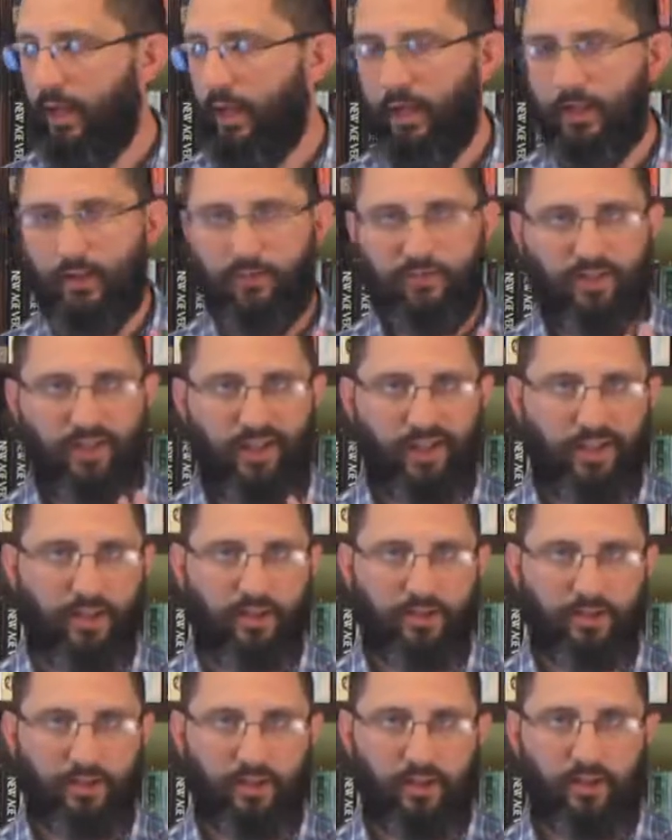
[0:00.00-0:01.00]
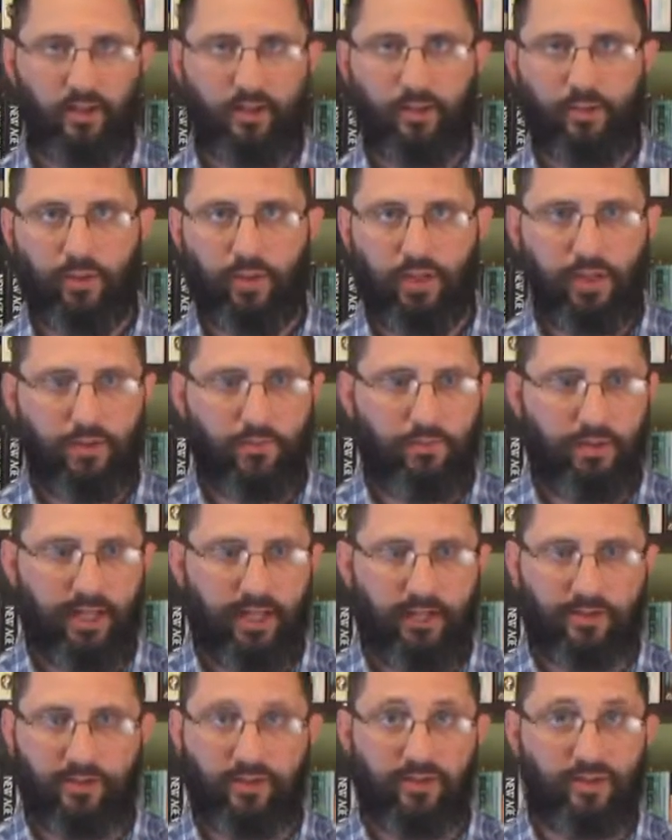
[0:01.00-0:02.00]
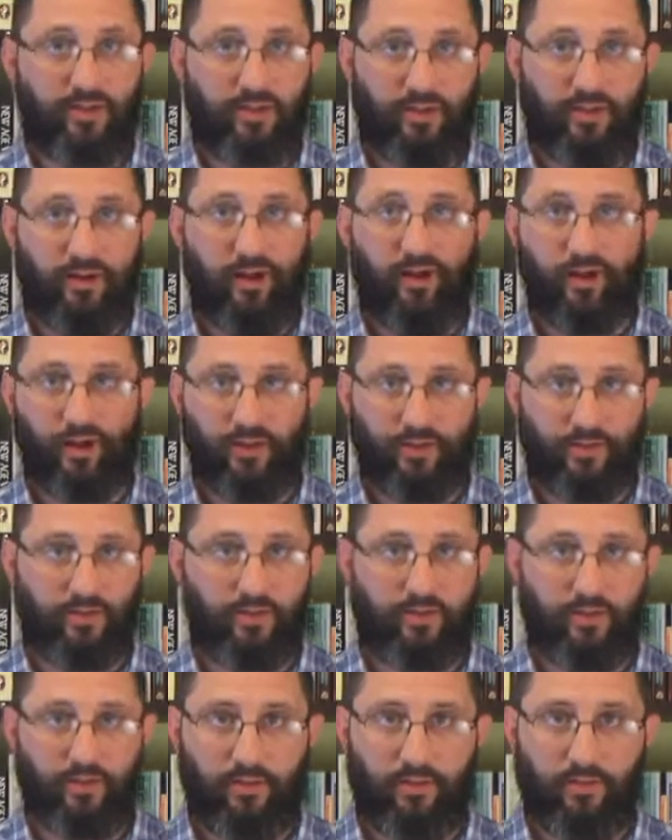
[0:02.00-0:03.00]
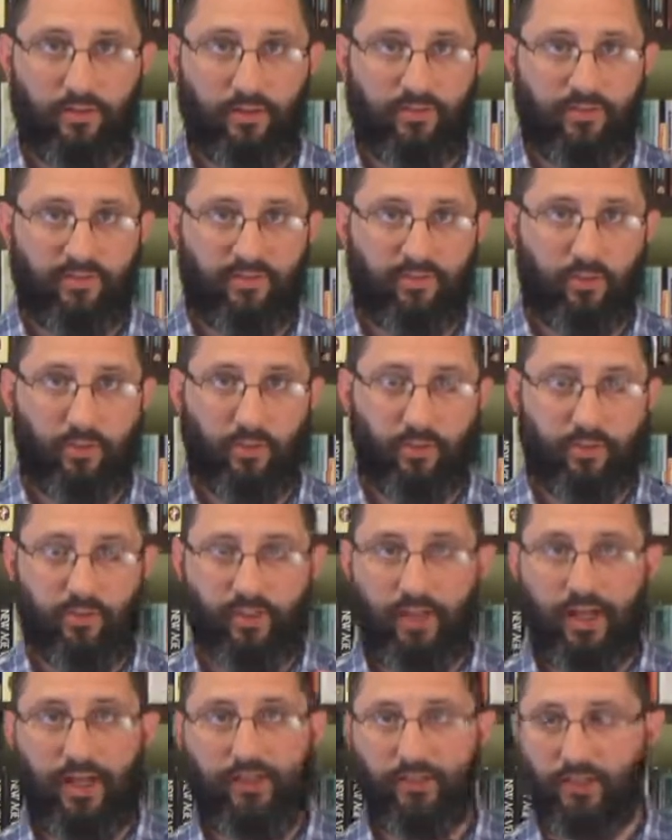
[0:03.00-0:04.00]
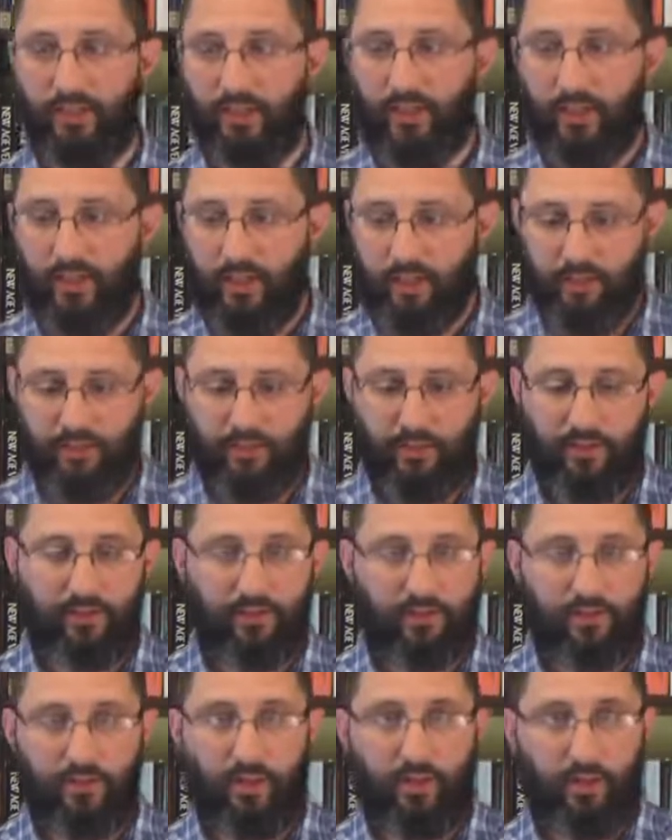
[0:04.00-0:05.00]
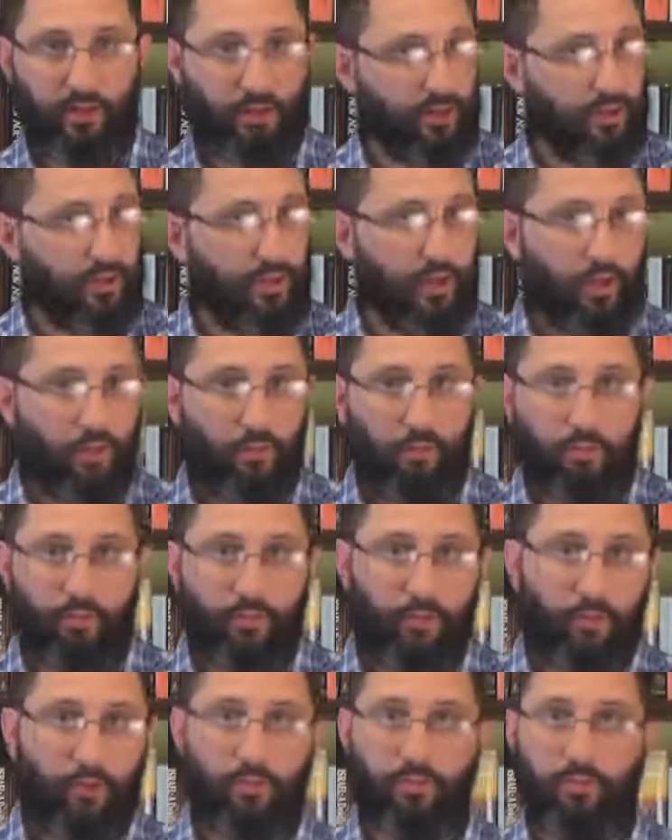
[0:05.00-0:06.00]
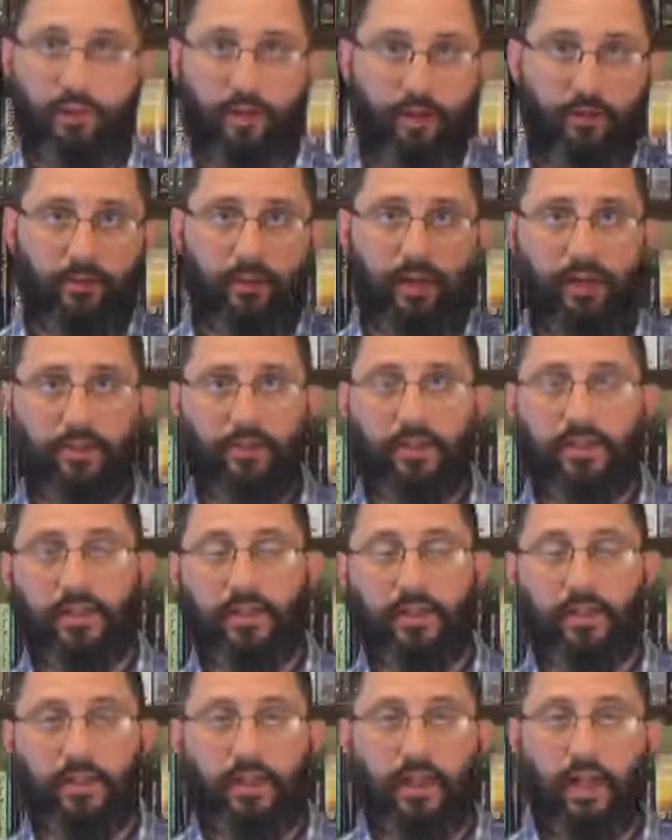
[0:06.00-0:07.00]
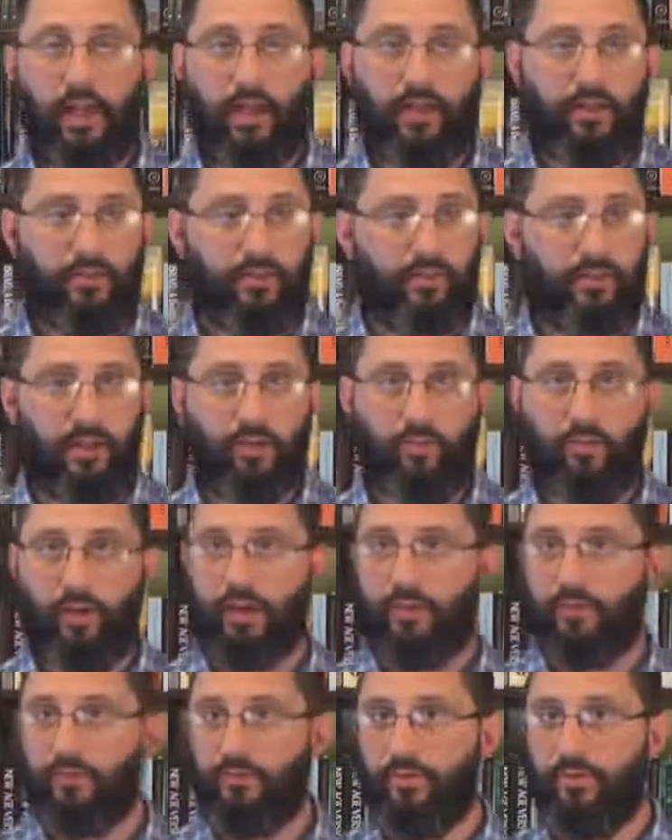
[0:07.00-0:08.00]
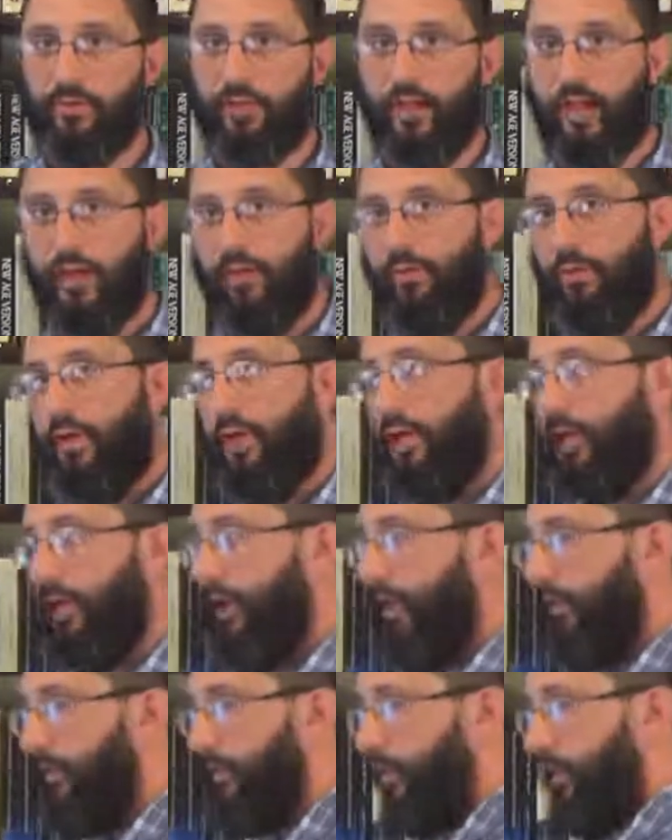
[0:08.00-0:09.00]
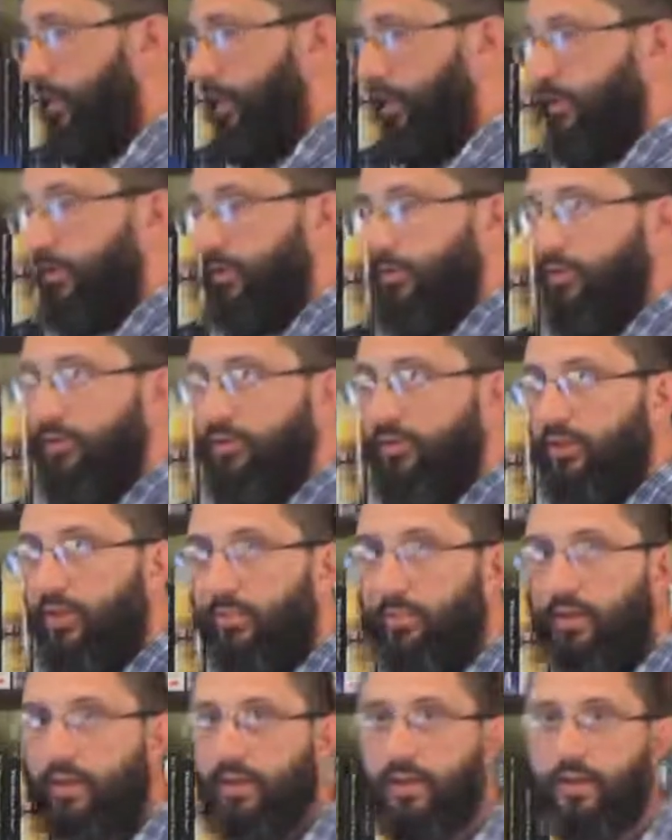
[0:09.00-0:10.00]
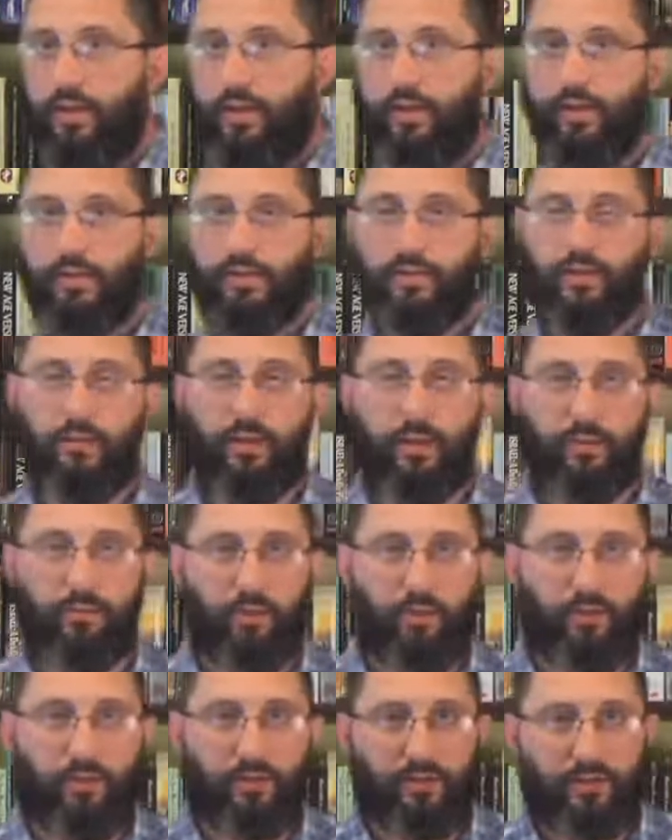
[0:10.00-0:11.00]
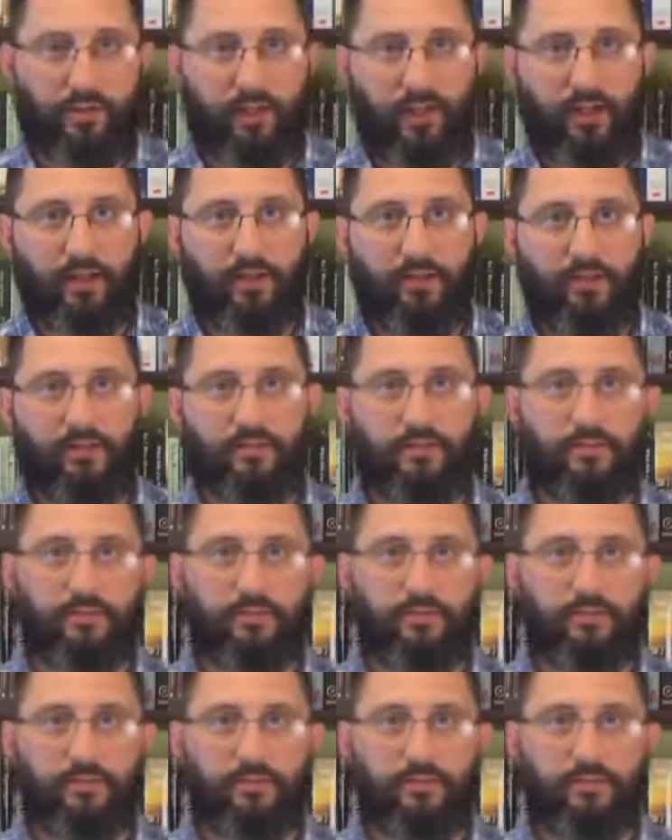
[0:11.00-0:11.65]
And finally gets an area where he can pass. He's in a car, know, I'm in four wheel drive and he, he's in this car and he rolled out around me and the thing went sideways and he's slipping. Just about broke his neck.